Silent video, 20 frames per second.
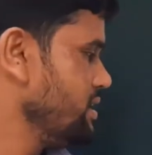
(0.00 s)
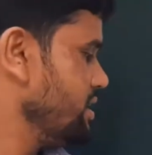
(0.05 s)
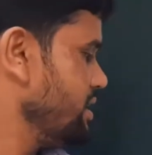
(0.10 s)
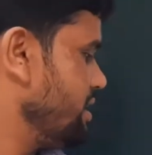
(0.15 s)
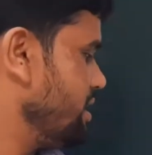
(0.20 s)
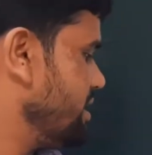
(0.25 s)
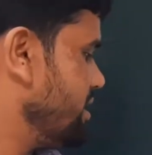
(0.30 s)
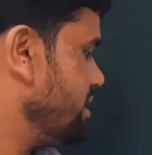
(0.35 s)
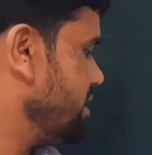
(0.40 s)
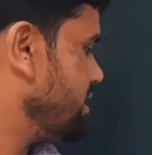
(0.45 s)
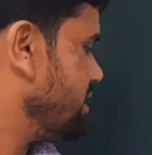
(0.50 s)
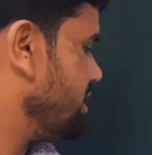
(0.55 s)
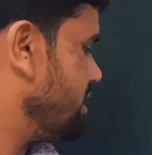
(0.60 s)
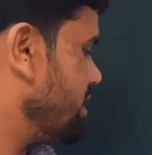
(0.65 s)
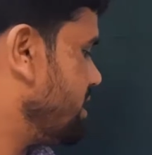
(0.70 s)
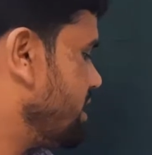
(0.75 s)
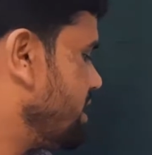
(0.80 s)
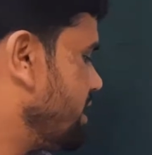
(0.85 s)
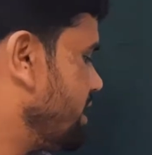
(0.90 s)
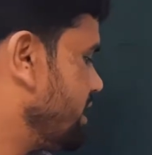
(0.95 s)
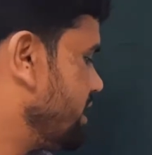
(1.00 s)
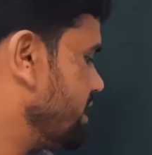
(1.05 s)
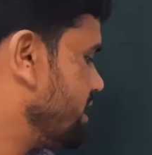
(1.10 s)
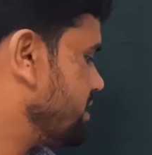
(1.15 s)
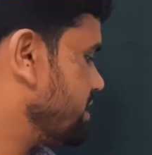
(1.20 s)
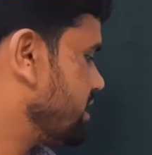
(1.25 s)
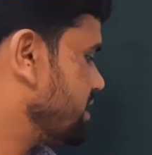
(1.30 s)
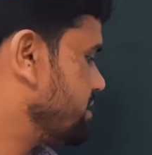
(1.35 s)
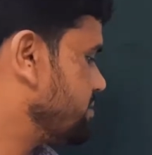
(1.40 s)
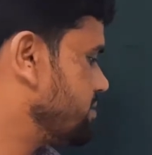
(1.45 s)
And an
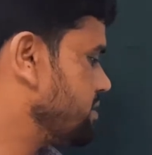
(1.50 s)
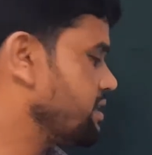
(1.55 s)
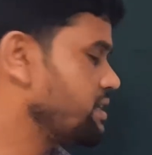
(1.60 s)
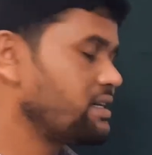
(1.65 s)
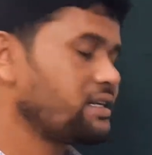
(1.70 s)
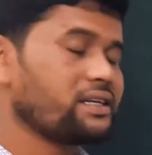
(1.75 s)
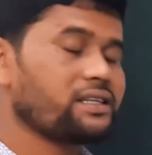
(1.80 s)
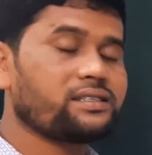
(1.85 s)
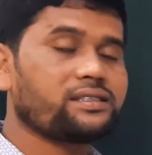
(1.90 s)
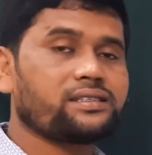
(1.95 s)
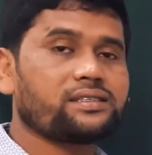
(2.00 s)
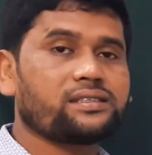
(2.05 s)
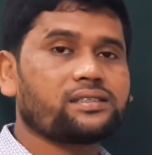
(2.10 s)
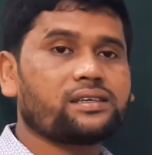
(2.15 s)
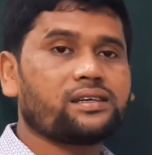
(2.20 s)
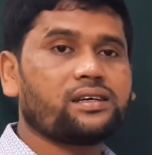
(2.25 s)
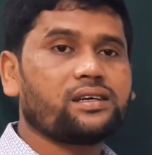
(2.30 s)
assertive sentence,